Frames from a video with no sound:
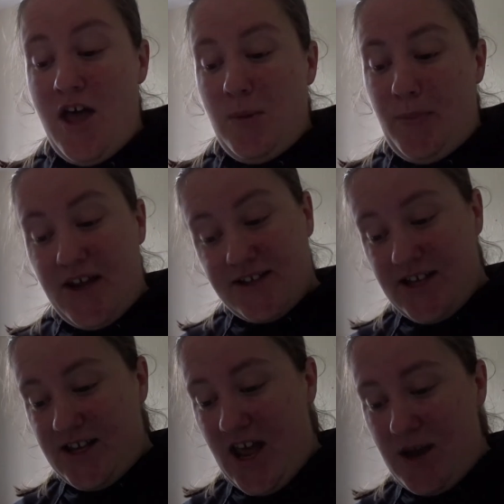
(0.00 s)
Big
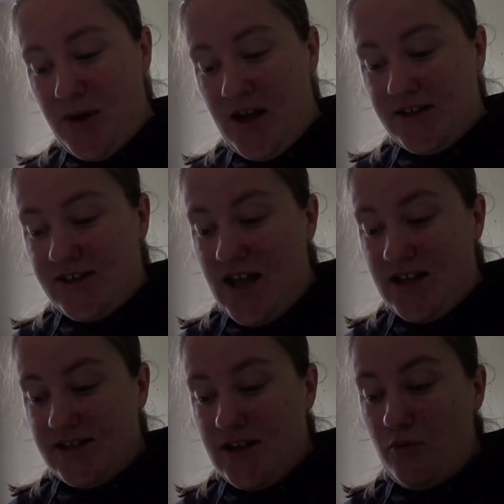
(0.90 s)
T Gamer
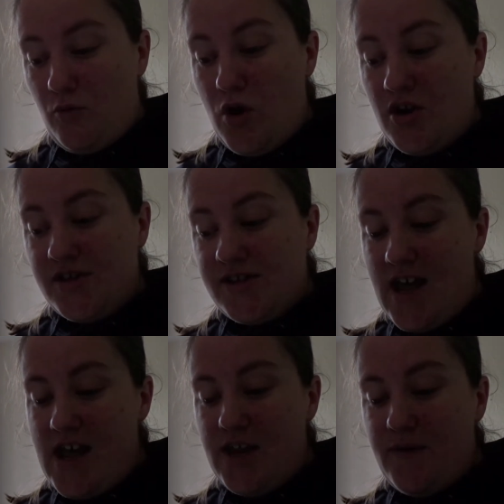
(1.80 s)
says, worst
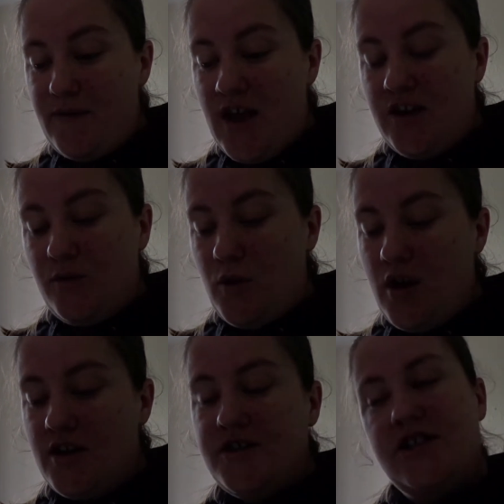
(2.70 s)
day you've ever had at
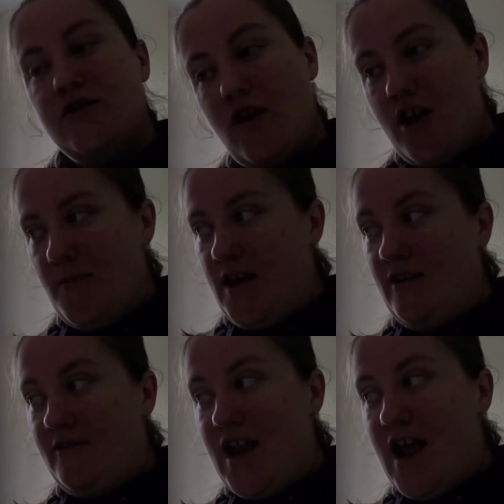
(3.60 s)
work, describe it.
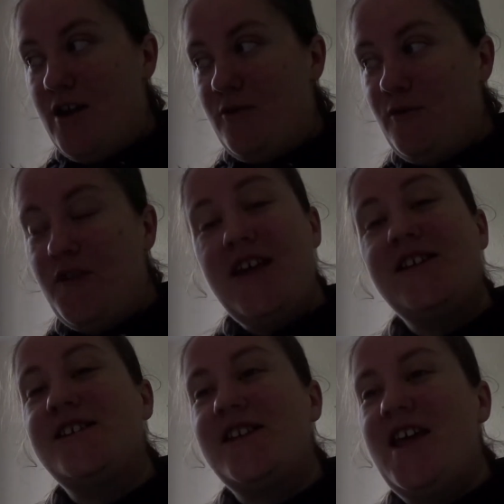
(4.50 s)
Now,
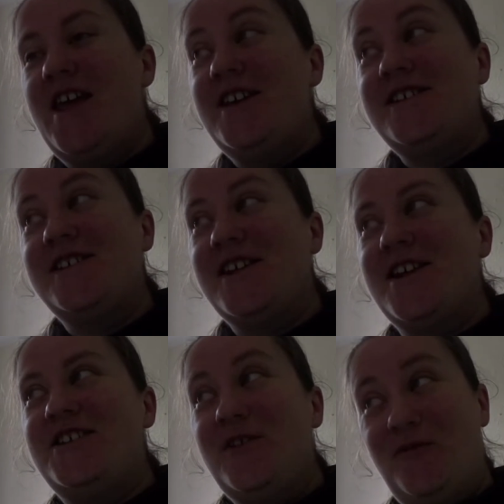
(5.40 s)
this is a
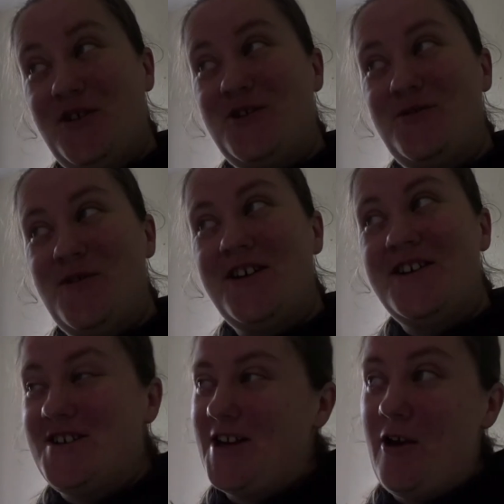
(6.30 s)
difficult one
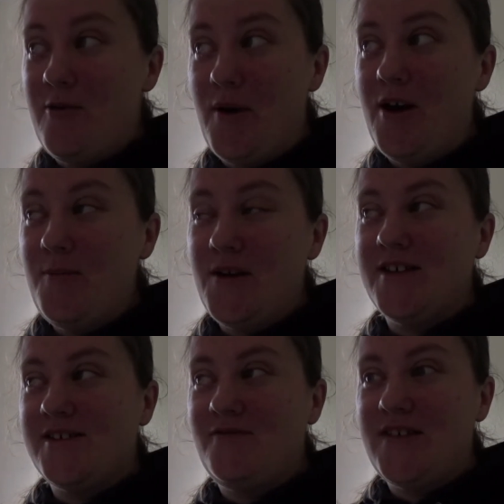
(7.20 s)
to go by
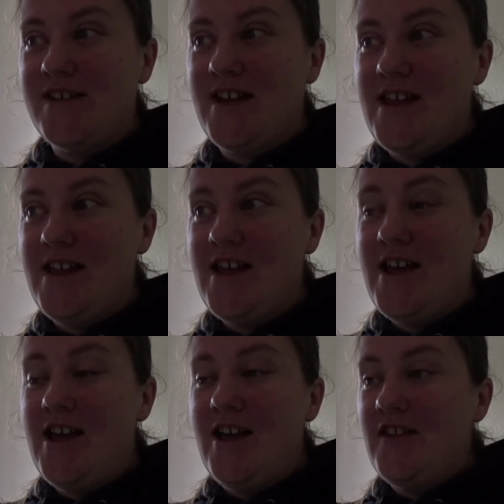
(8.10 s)
because obviously
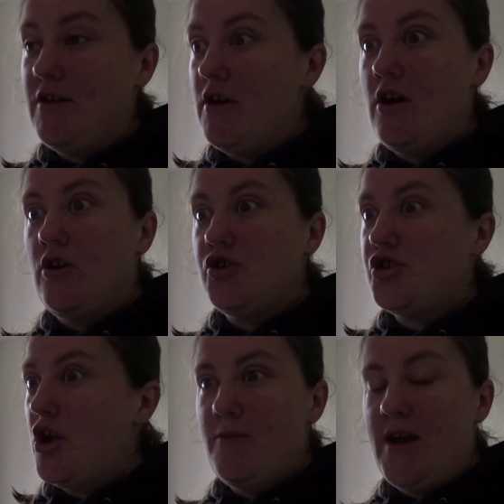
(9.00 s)
there are
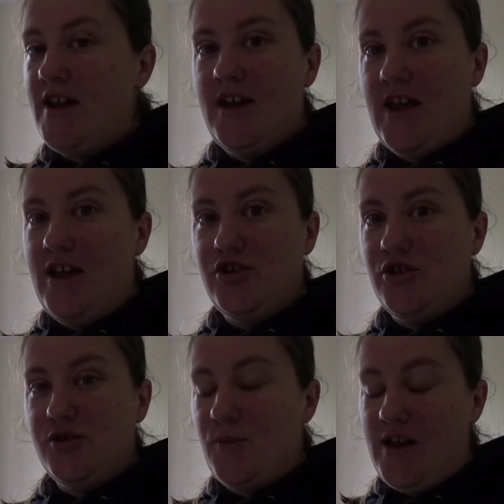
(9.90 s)
so many
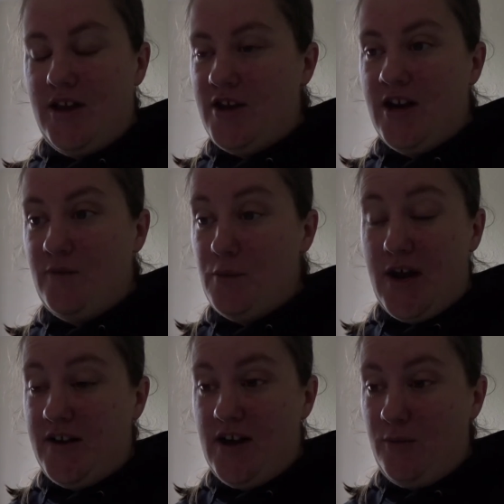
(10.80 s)
occasions where you can have a
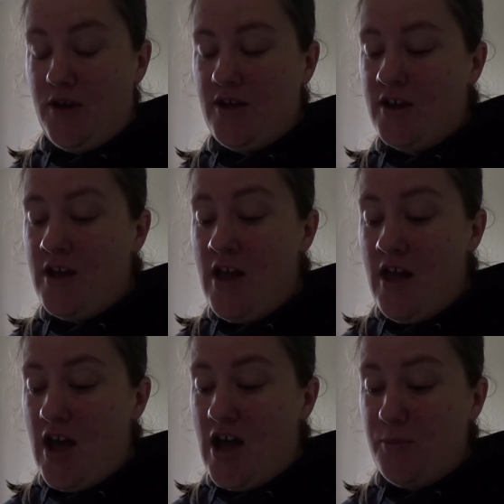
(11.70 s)
bad day at work.
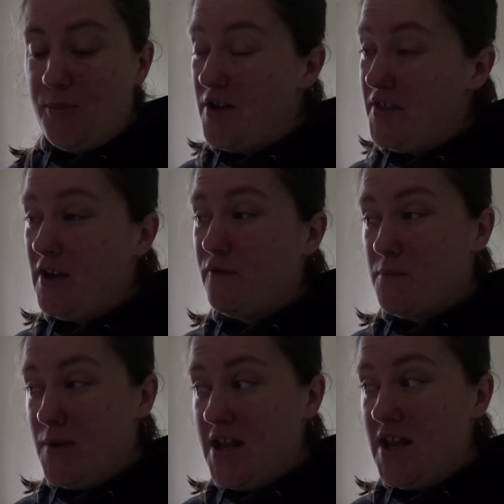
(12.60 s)
But I think for
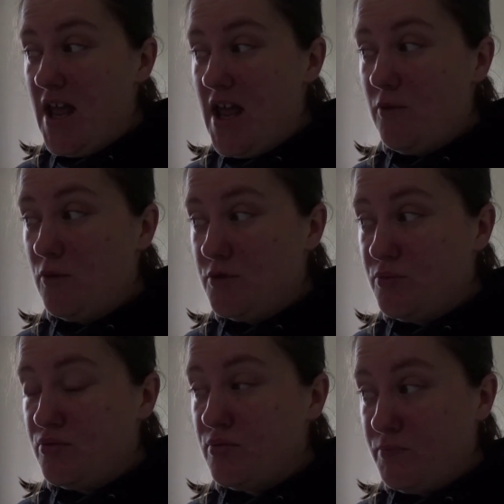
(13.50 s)
me, it would
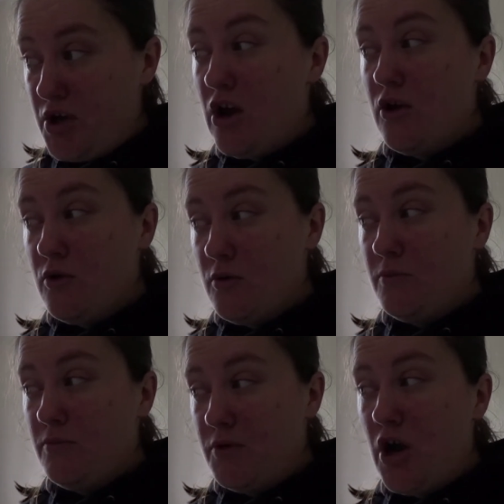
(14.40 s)
go
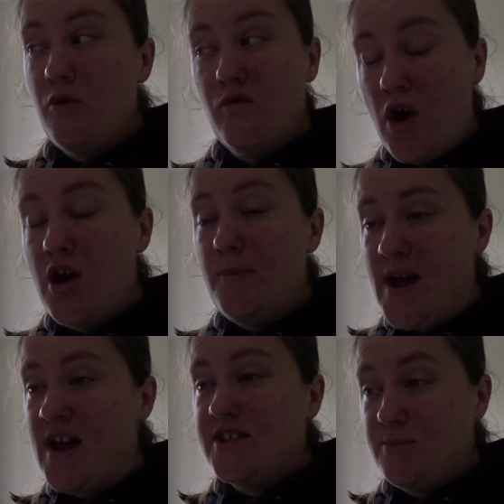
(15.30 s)
right
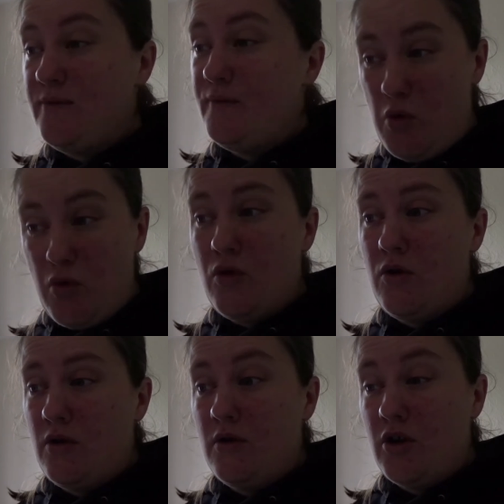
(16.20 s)
back to before
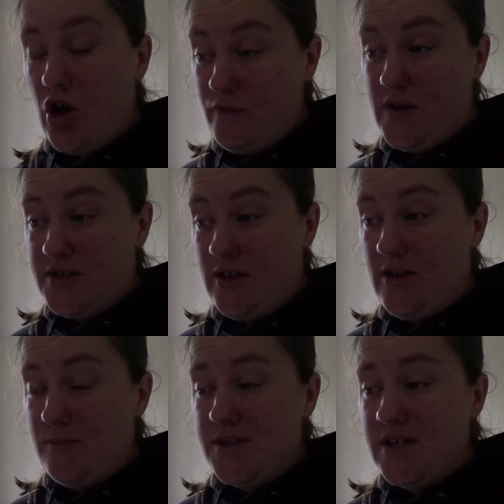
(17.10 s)
COVID
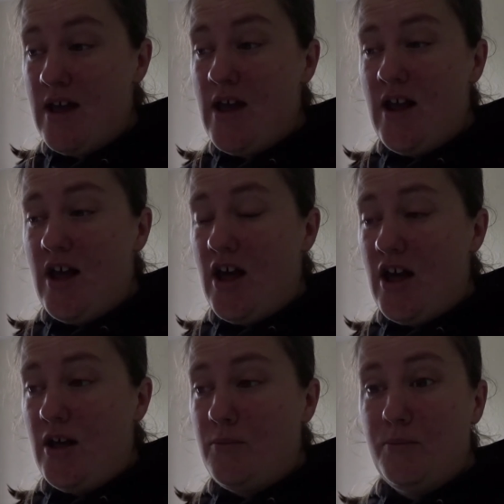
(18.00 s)
times.
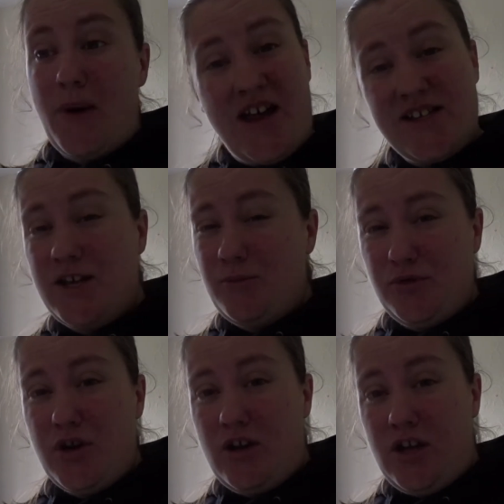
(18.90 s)
Basketball
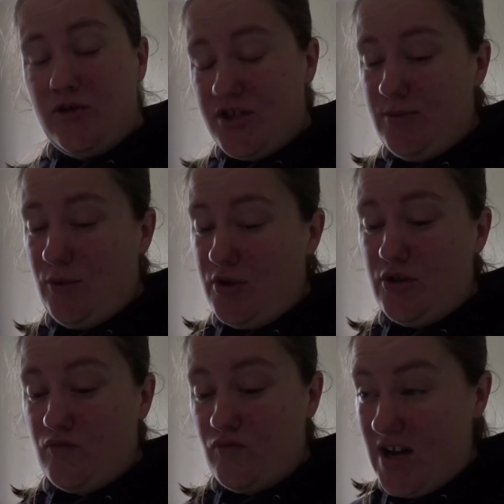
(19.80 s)
night used to be one of
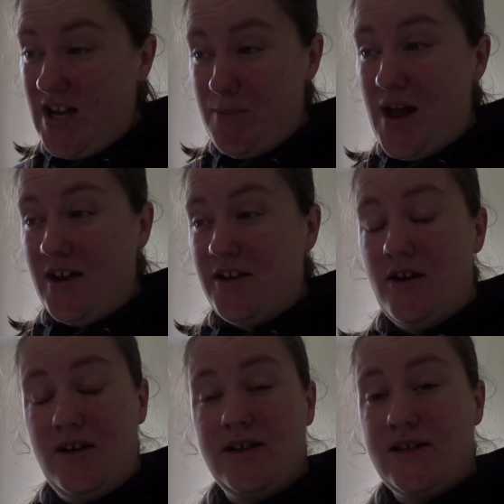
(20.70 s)
the really bad
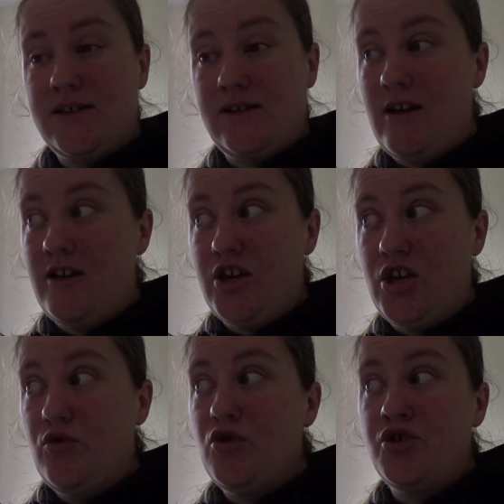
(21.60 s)
nights. Like,
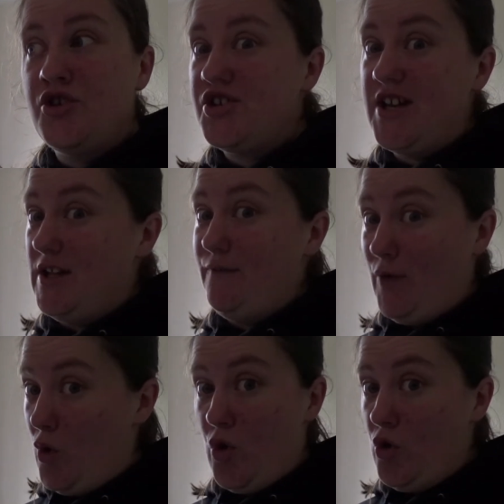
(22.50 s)
you couldn't see the
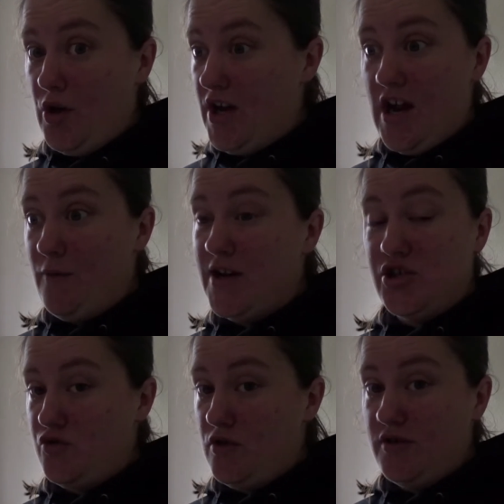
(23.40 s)
floor in our
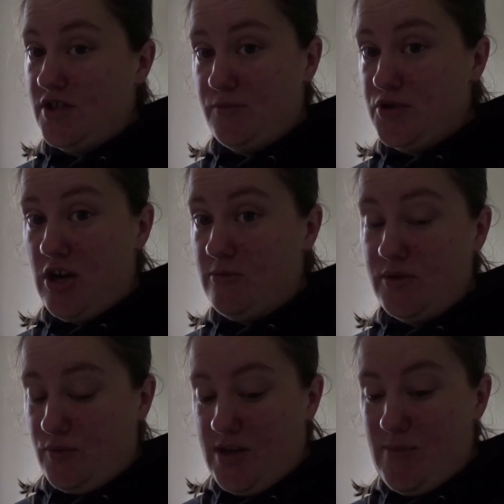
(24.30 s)
restaurant sometimes
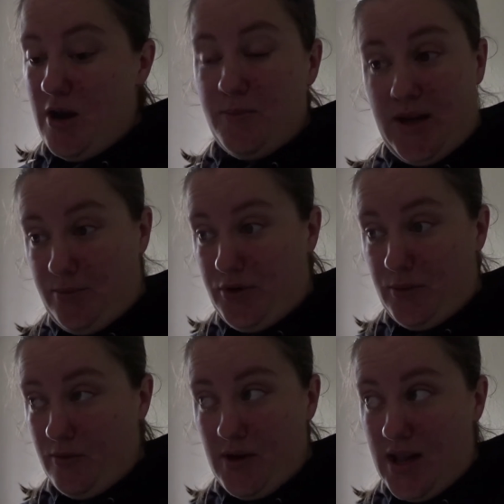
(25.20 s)
with the amount of people that
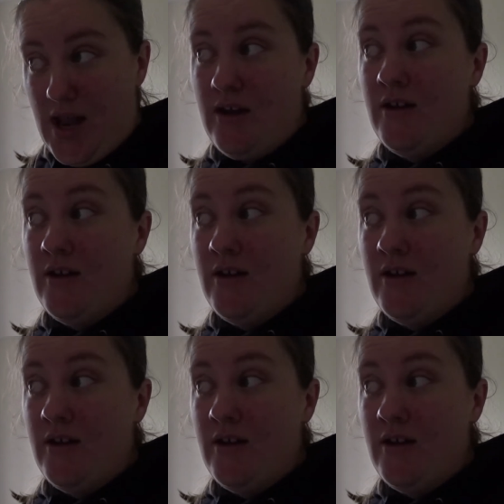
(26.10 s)
were in there.